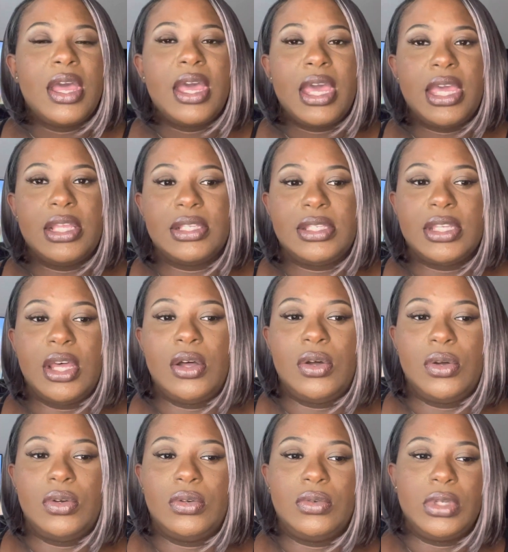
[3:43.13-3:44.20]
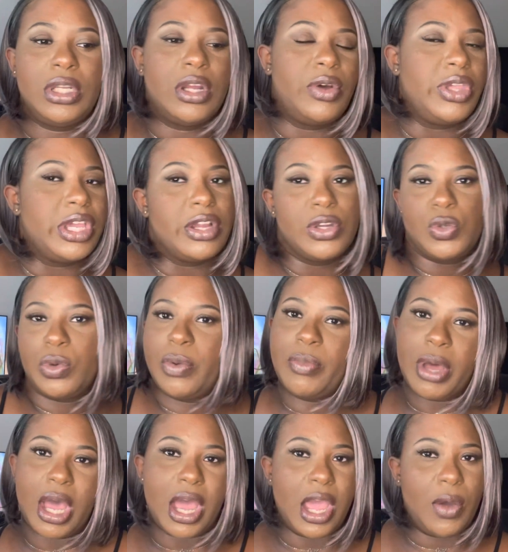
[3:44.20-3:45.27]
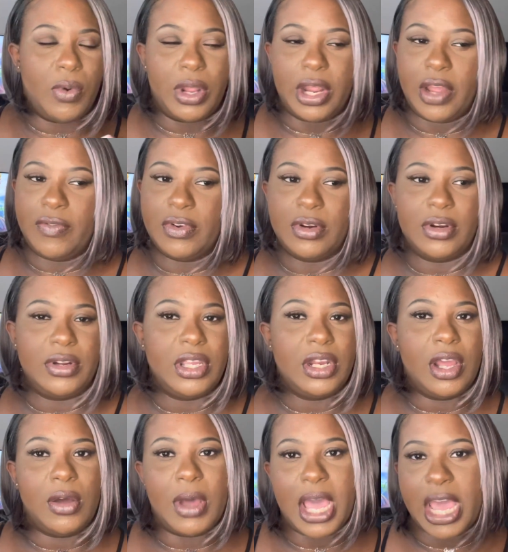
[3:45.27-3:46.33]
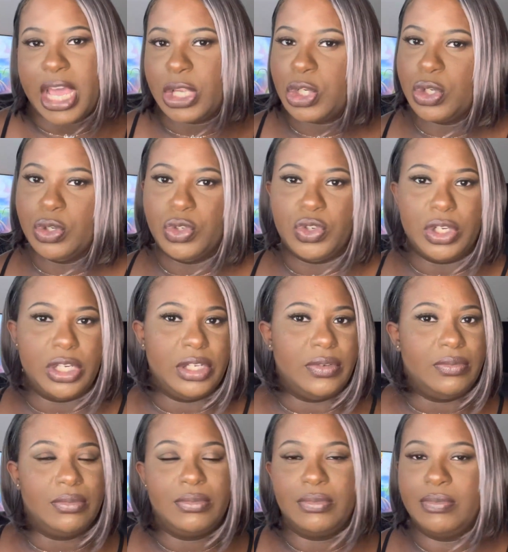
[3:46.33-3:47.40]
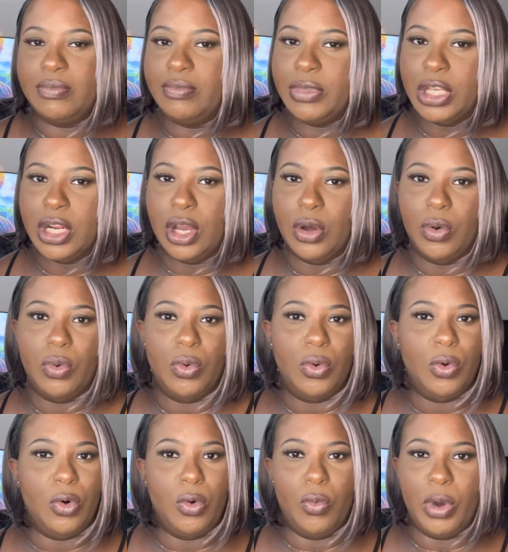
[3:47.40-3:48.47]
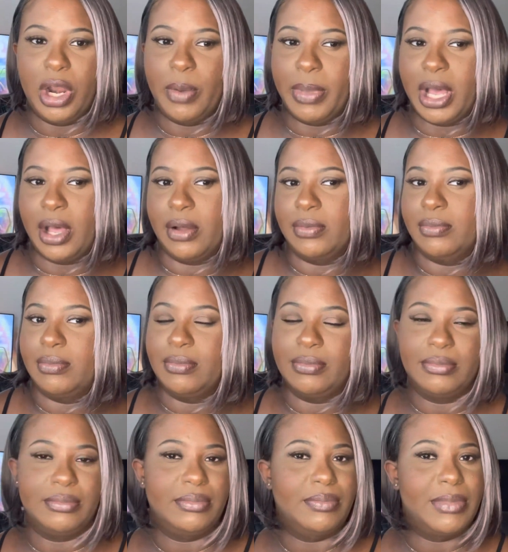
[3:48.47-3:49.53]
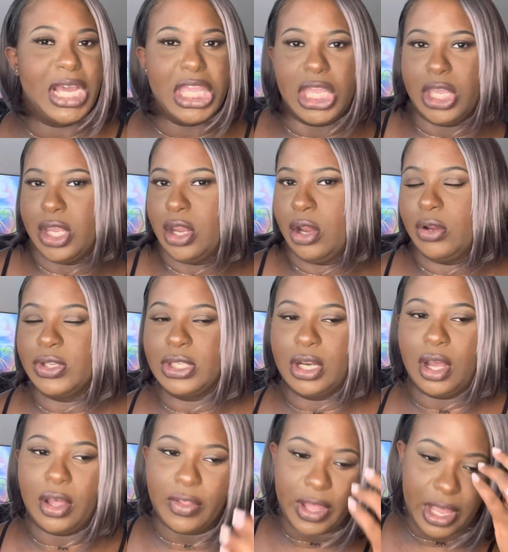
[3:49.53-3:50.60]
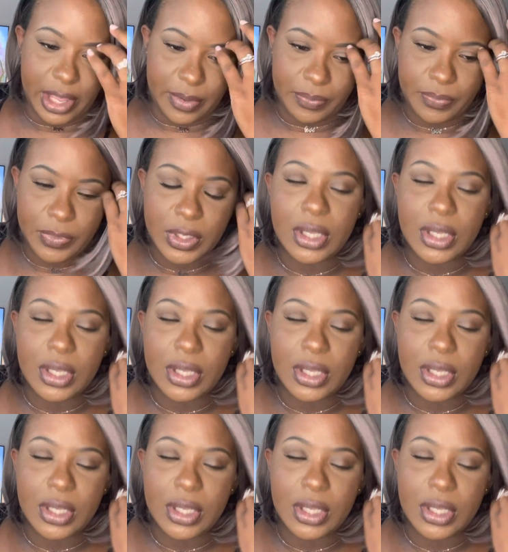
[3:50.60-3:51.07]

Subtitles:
And so, years went by, whatever, I had children, went about my years and all that.